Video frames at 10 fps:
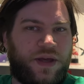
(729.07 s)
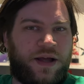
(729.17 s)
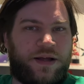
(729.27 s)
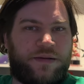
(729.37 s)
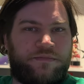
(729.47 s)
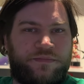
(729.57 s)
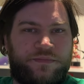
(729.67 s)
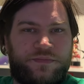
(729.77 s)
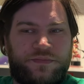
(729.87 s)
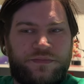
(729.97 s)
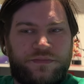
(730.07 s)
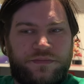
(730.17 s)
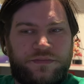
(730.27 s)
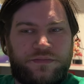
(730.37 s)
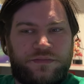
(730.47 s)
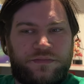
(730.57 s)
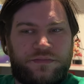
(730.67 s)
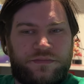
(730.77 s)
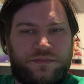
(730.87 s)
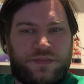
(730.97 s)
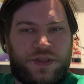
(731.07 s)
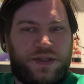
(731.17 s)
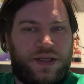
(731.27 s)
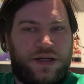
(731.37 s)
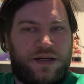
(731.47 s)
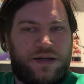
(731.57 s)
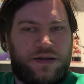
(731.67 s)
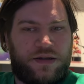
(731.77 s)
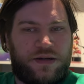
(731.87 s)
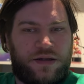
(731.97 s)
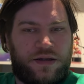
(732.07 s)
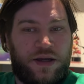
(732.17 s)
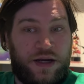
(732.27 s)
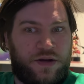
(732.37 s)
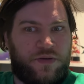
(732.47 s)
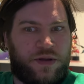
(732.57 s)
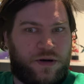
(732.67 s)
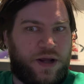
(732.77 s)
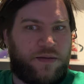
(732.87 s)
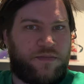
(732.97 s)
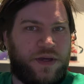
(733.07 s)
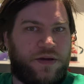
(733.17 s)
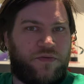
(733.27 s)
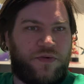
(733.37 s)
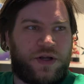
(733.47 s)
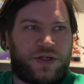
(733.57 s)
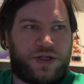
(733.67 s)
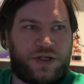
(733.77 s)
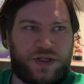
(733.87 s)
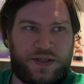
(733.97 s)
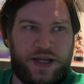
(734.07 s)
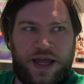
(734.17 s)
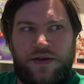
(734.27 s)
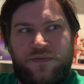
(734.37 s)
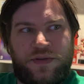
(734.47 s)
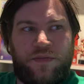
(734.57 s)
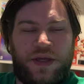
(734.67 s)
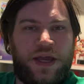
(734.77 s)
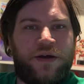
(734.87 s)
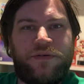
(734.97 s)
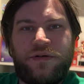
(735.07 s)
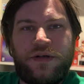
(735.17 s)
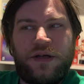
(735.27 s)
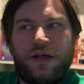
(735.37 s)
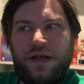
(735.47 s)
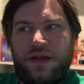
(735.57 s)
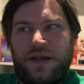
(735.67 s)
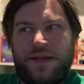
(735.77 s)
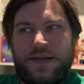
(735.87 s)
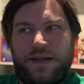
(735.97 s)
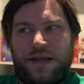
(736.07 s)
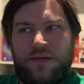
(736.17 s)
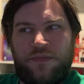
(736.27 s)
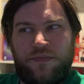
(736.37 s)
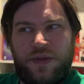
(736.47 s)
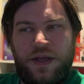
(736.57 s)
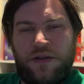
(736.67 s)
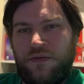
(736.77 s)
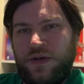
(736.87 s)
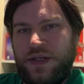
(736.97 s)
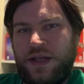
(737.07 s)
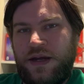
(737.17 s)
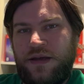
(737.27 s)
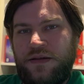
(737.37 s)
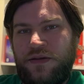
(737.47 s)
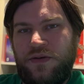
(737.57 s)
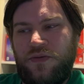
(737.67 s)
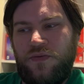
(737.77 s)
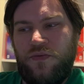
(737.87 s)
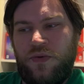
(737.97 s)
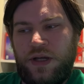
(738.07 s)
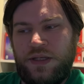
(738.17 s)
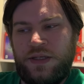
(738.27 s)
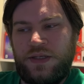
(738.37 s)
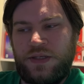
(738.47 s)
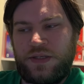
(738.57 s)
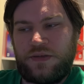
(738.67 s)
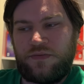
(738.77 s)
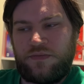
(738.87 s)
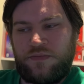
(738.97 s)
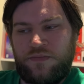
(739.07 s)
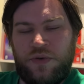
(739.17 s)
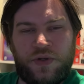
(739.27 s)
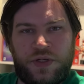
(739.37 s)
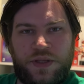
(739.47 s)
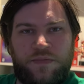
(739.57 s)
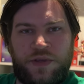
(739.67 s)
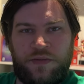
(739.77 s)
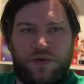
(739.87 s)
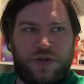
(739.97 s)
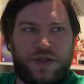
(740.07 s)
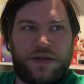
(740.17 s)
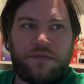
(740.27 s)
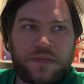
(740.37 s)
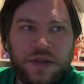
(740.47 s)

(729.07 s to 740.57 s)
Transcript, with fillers: Um, because then I know they're not being rushed just to have something out. And that's like the other reason that I don't want to just push them to push them.